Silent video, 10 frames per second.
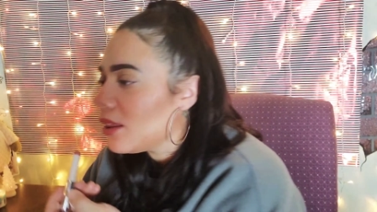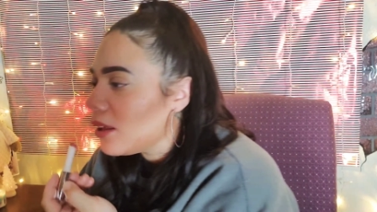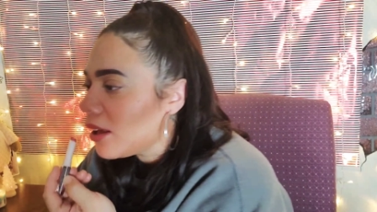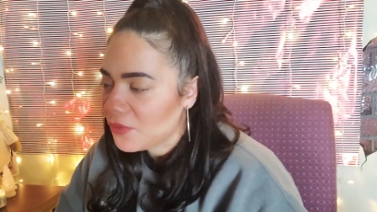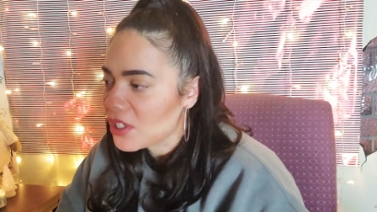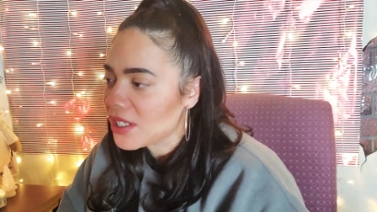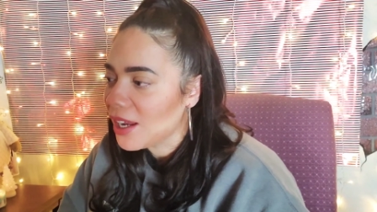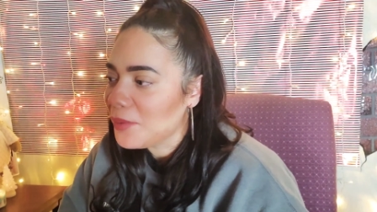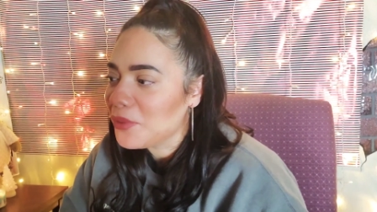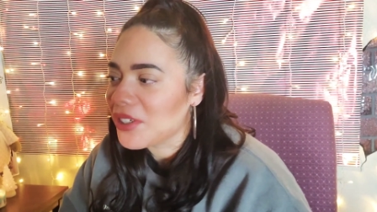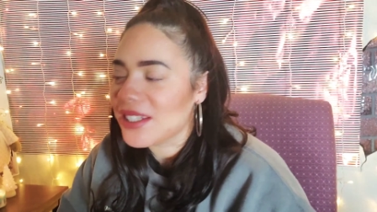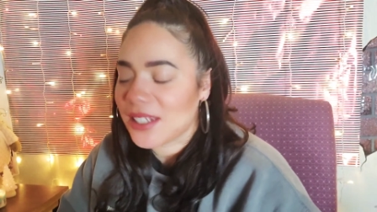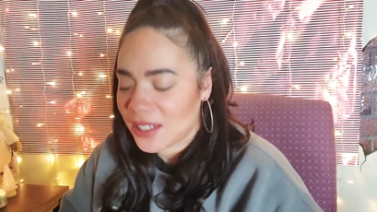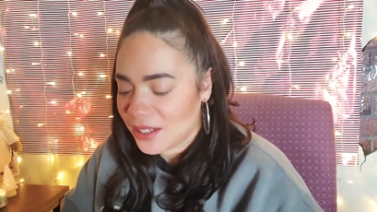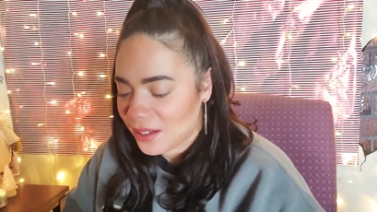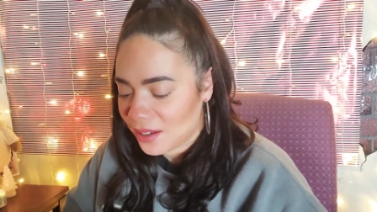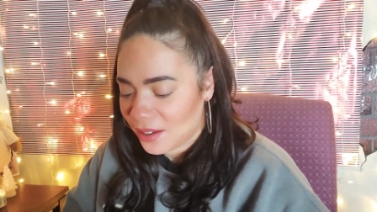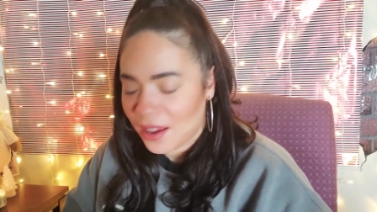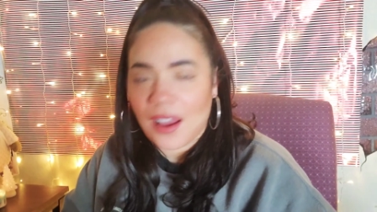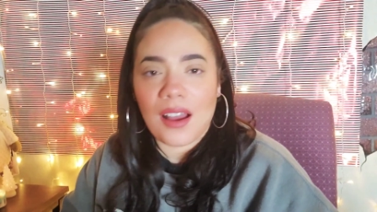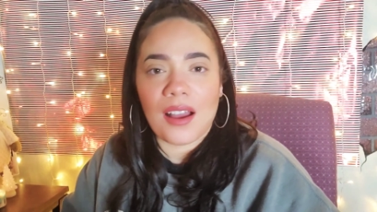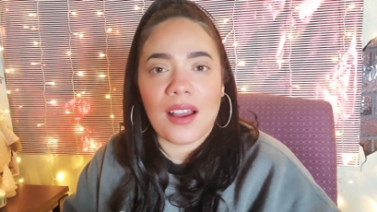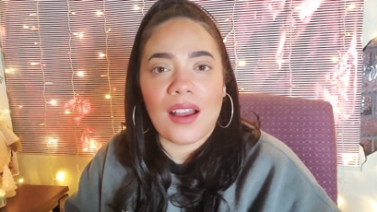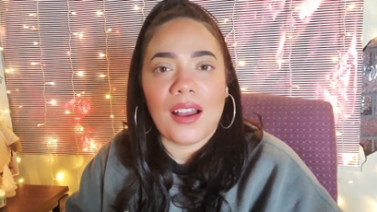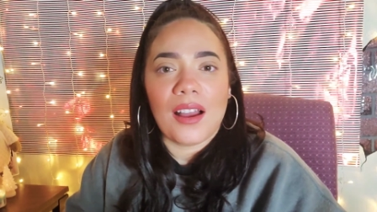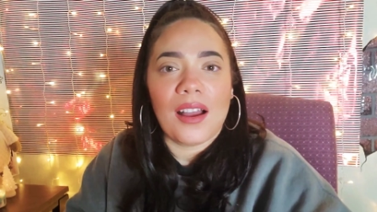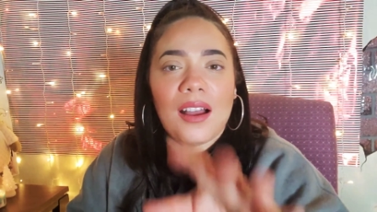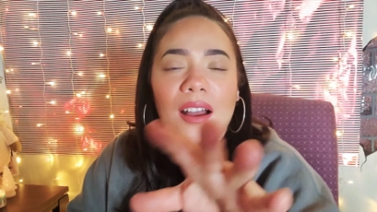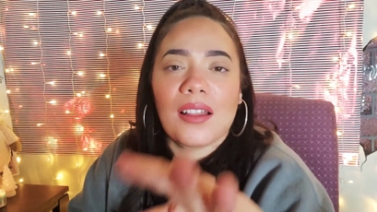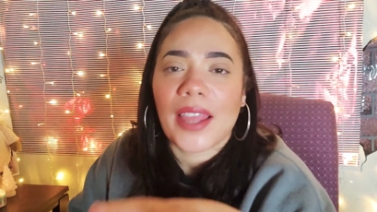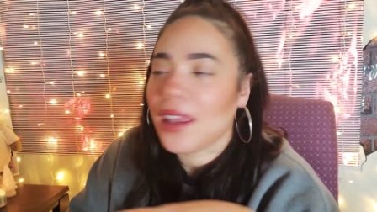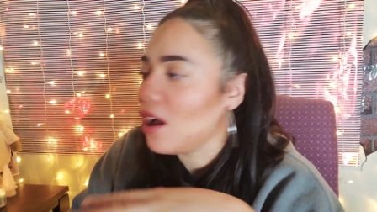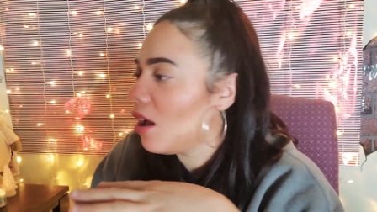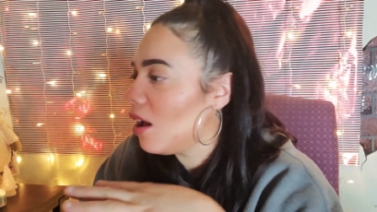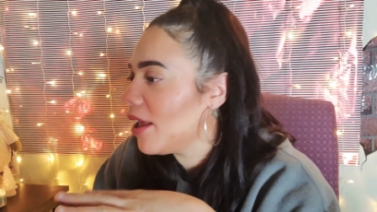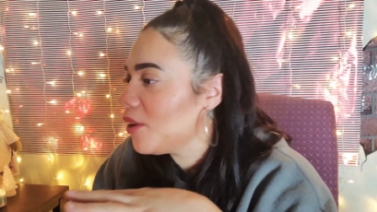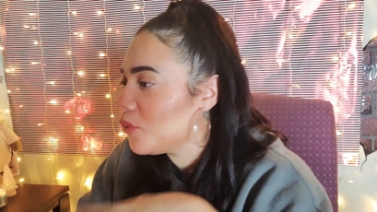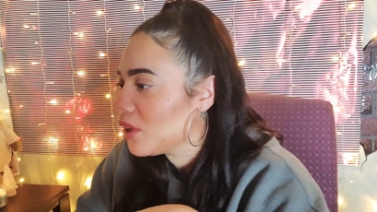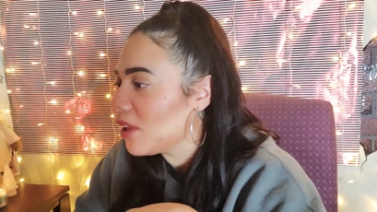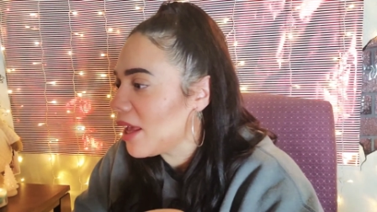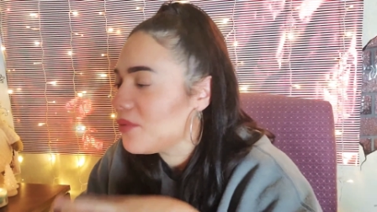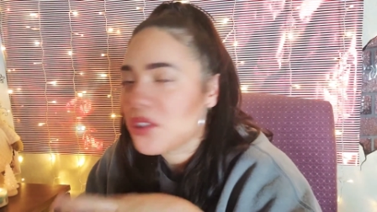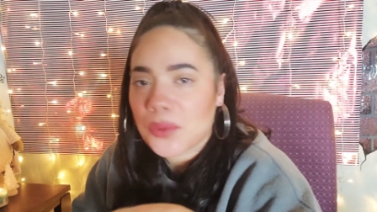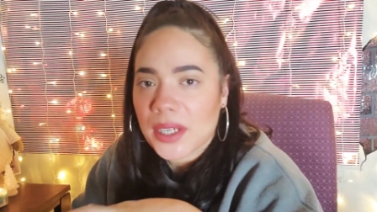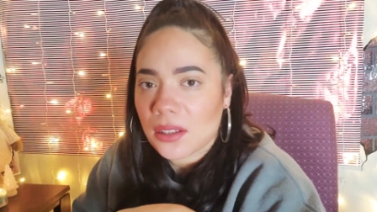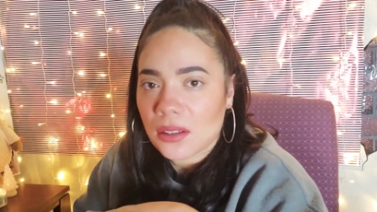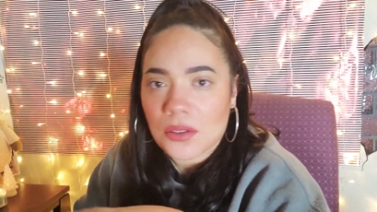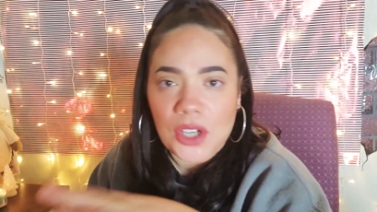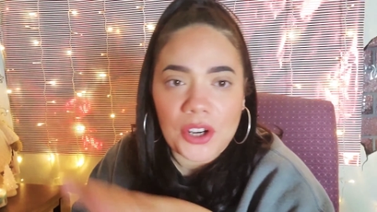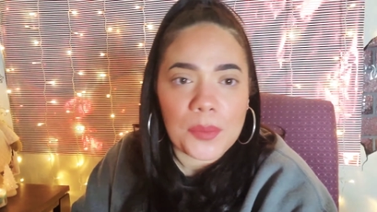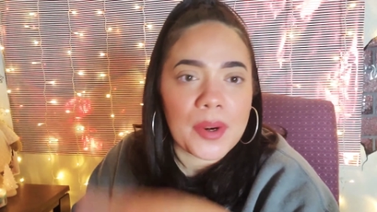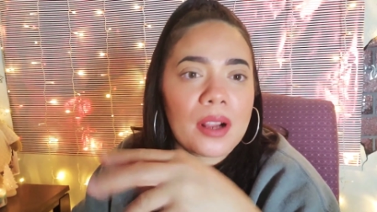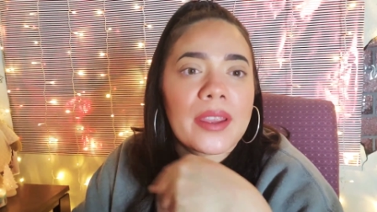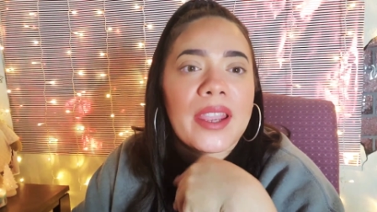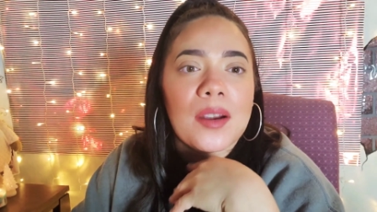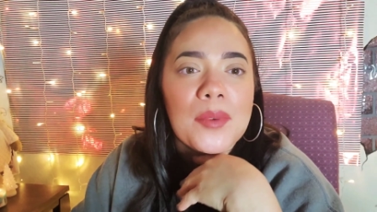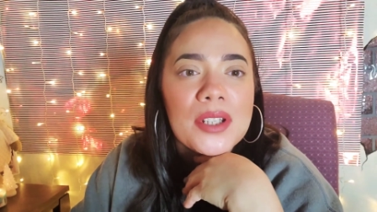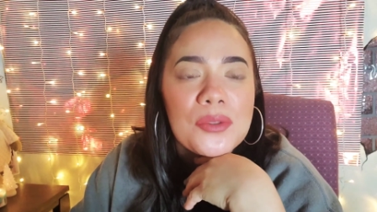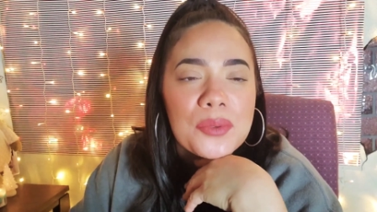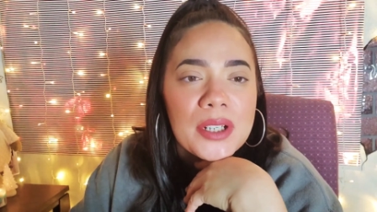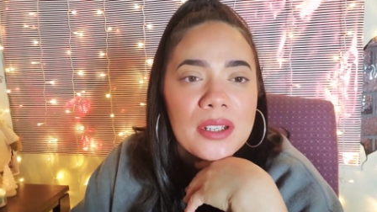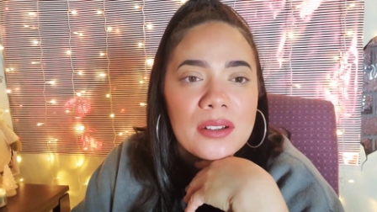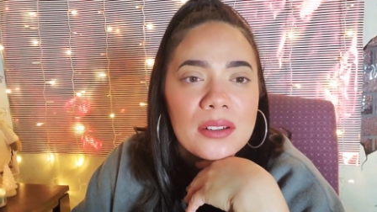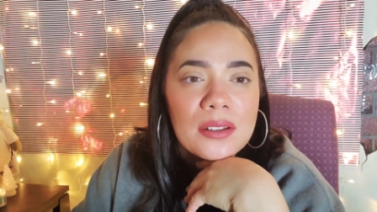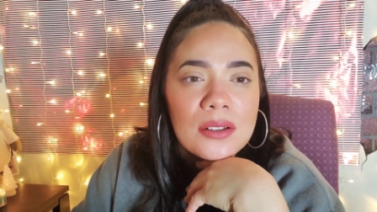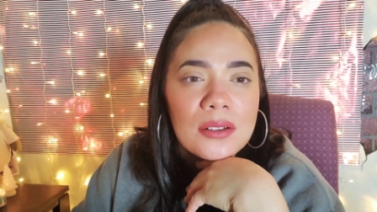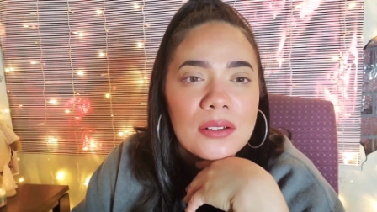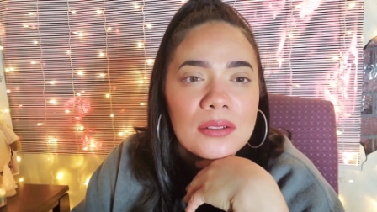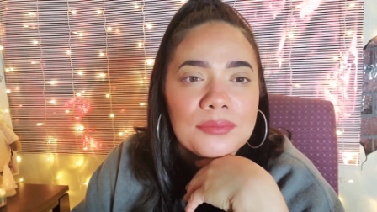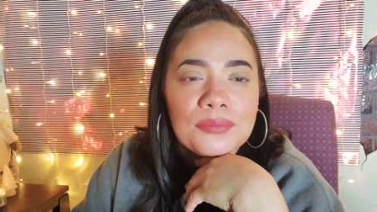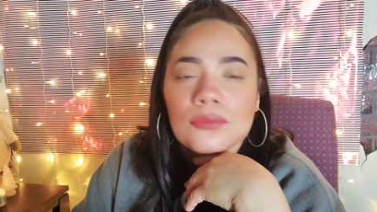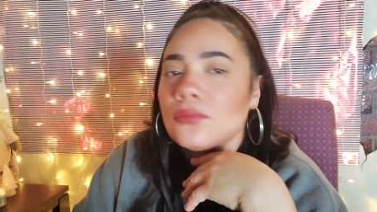think for some reason, like in real life, it's reading a little darker, but on camera, it's reading a little